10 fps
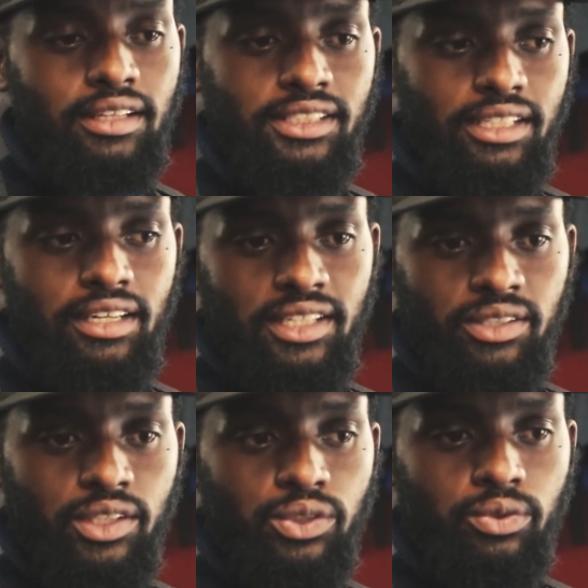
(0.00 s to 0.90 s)
These are the days
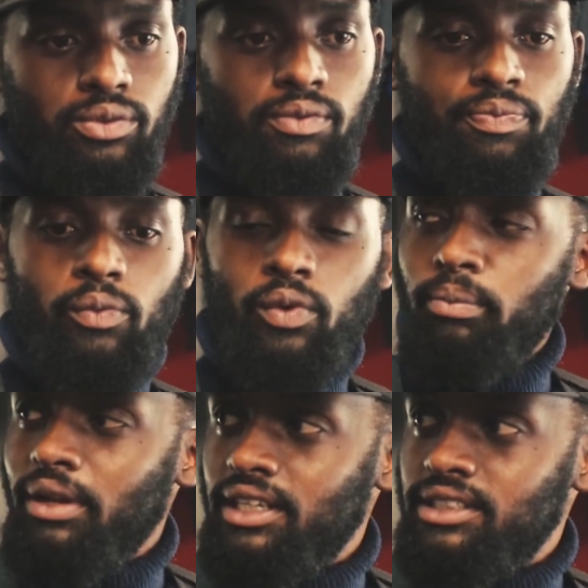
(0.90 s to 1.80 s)
you can do wool
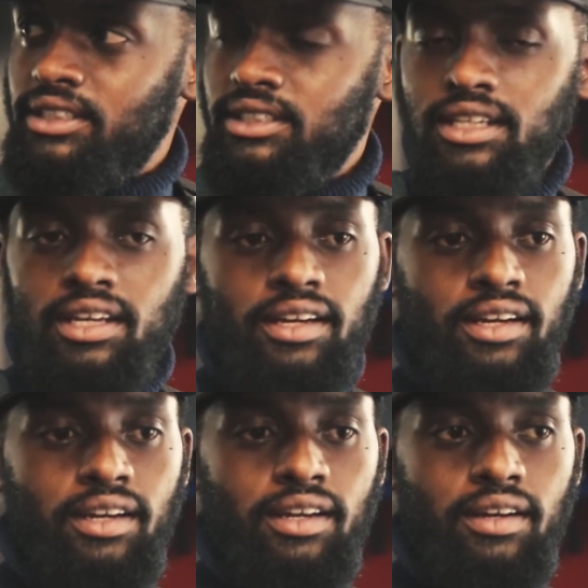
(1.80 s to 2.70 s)
blends,
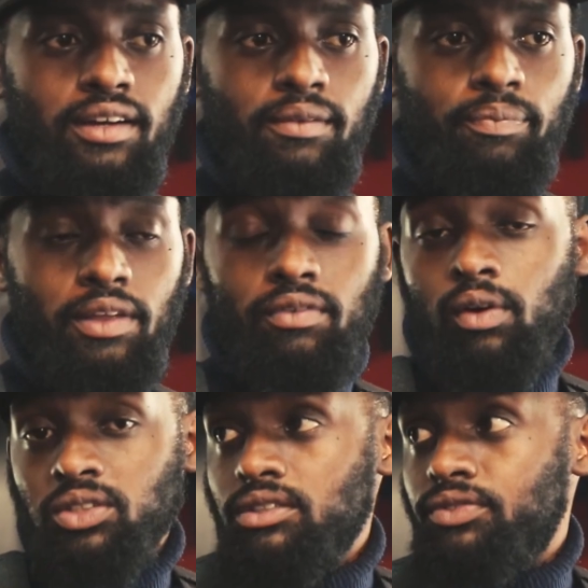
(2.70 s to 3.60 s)
even
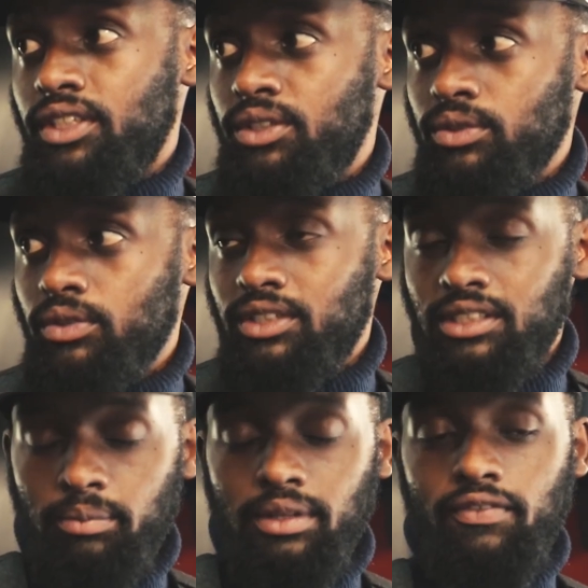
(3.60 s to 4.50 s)
cotton if you need to, because
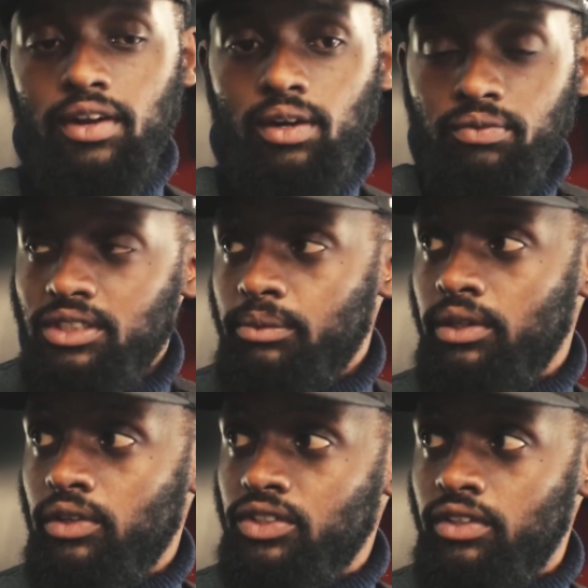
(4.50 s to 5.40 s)
they're very comfortable
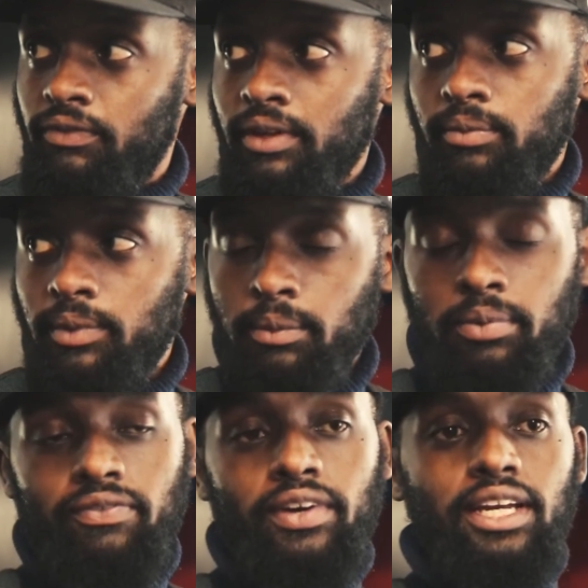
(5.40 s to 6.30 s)
and also they
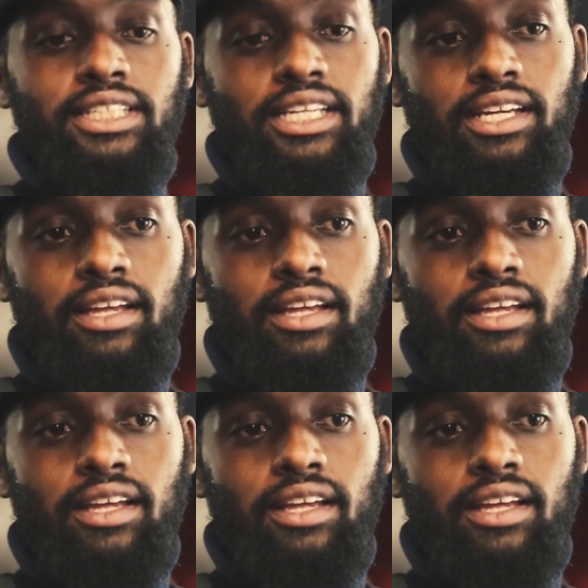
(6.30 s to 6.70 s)
breathe very easily.